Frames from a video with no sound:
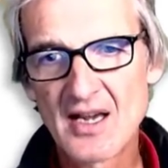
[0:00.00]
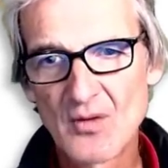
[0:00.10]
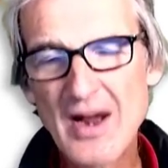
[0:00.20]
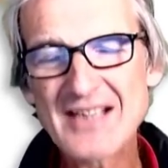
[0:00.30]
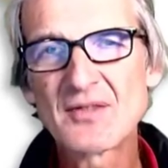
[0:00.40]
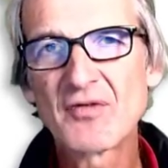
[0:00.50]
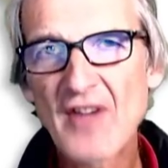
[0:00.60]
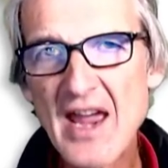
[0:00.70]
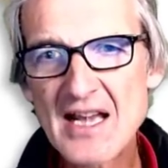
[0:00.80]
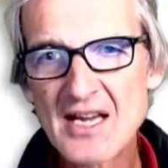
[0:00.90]
West's
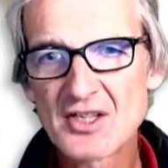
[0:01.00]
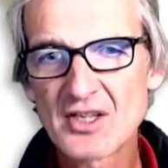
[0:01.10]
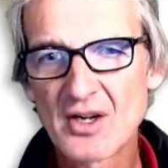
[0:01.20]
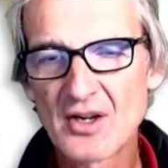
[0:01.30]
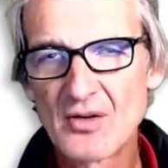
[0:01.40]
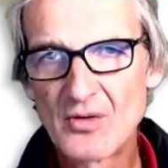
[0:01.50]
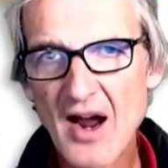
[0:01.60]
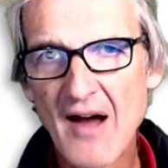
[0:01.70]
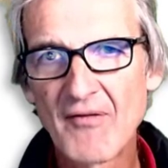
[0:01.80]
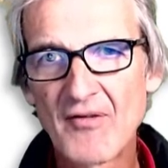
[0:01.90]
failure to
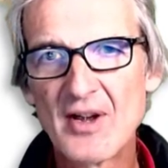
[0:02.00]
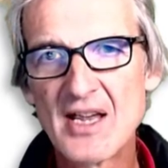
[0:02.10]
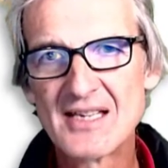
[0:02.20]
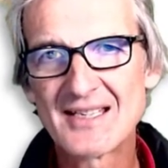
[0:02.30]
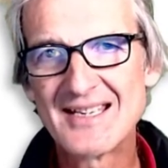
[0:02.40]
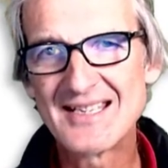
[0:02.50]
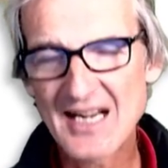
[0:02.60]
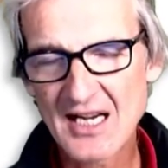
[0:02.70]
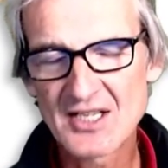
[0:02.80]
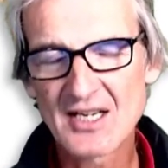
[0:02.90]
rough is
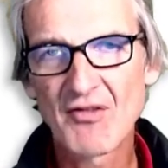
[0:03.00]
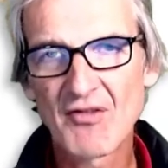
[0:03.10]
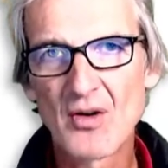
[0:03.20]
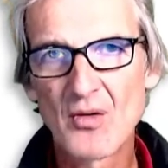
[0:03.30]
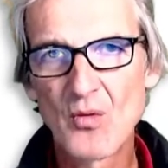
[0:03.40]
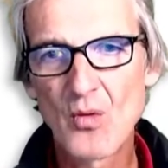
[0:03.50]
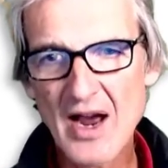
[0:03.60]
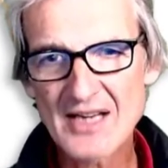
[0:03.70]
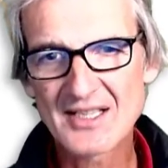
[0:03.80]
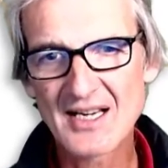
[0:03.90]
indicative that
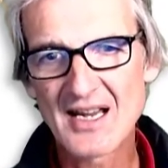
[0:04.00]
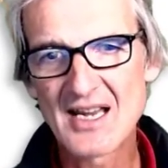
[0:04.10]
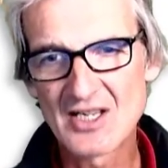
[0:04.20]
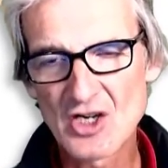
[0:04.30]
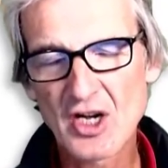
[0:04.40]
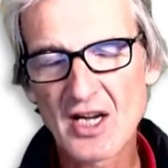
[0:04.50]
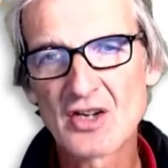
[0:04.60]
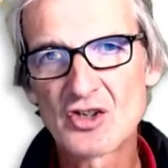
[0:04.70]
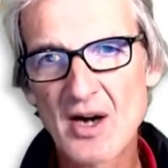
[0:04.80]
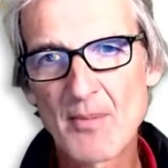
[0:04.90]
West is looking
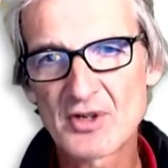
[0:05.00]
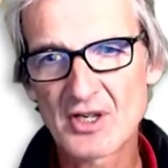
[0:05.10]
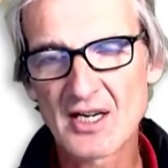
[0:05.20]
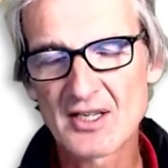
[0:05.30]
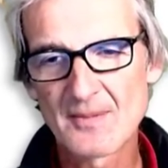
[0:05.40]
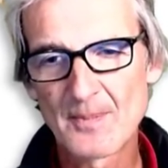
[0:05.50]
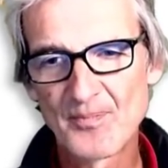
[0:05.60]
at trump tricks.